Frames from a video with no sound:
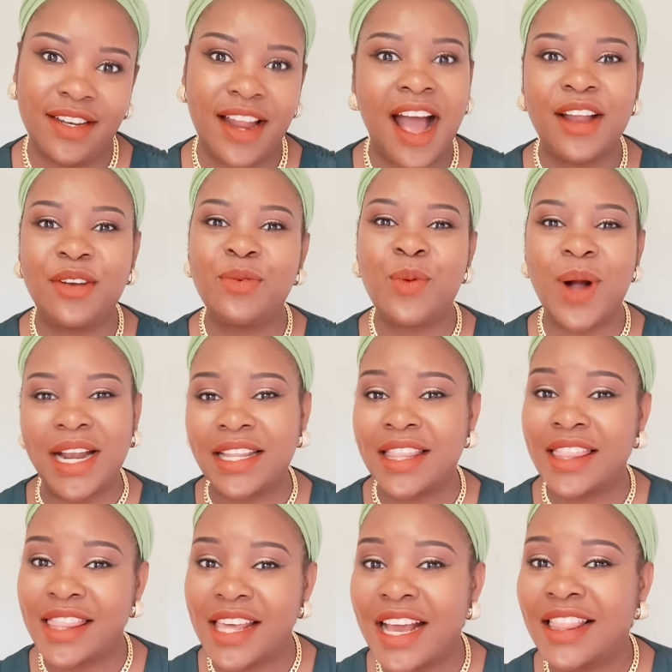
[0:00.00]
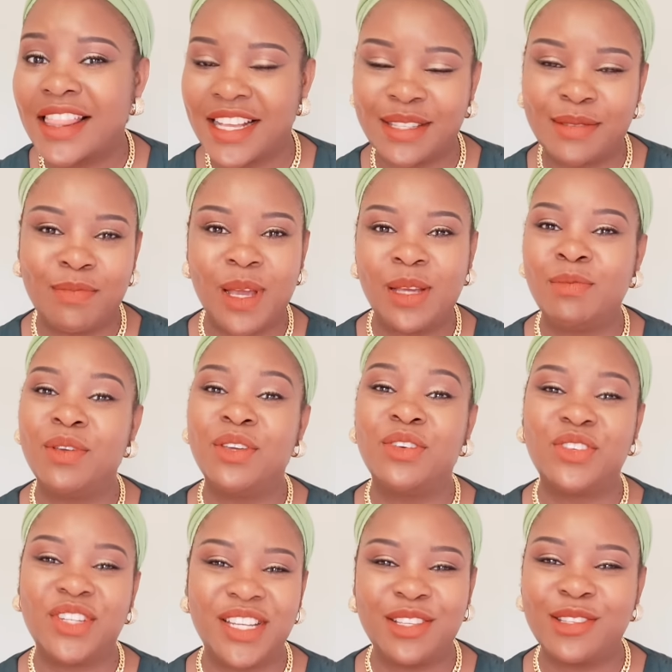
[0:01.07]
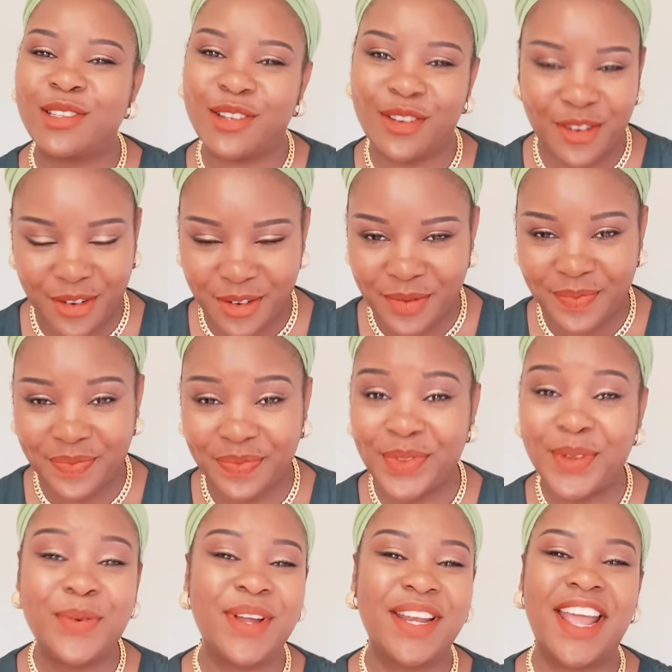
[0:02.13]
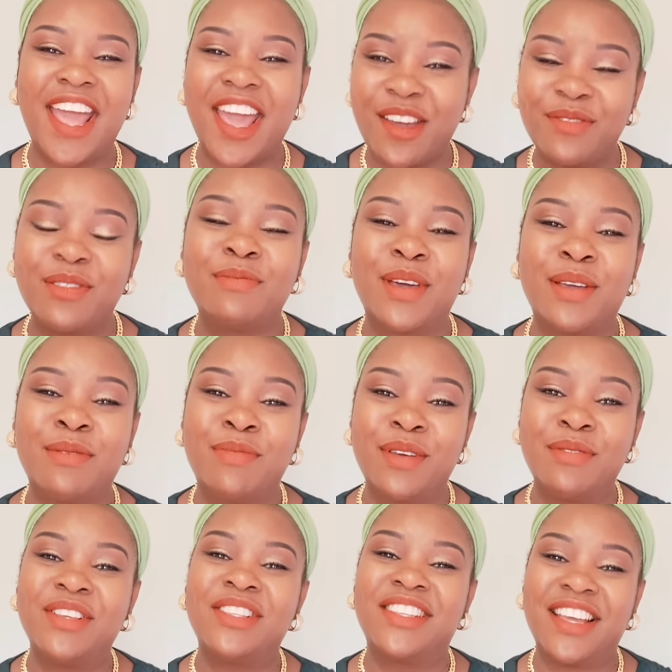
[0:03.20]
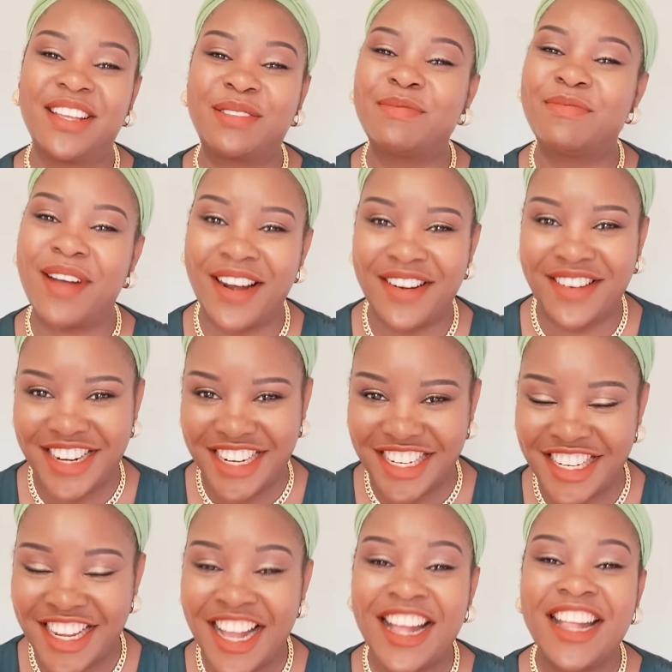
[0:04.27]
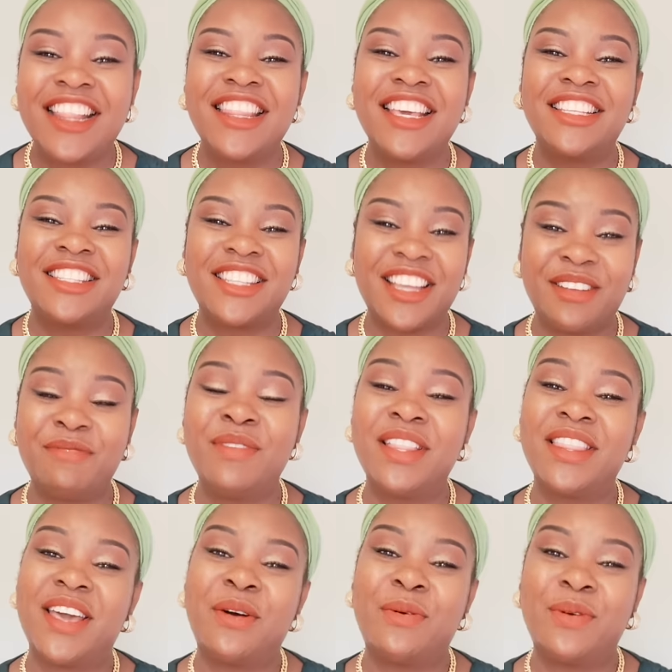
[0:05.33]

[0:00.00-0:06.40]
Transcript: And one thing that maybe you didn't know, whenever my babies get married, they send me their